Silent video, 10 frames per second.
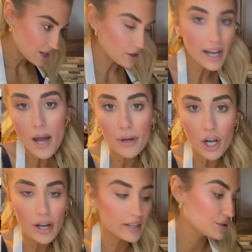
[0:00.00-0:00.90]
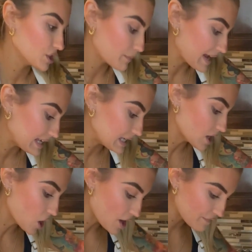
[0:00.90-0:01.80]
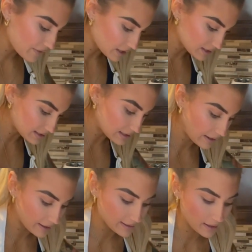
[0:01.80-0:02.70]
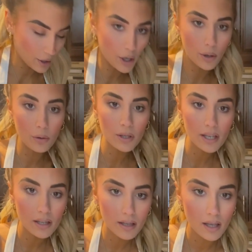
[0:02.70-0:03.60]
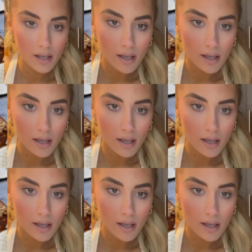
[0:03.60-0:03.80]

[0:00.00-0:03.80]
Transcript: Okay, I'm gonna go ahead and turn my heat off. That is nice and coated.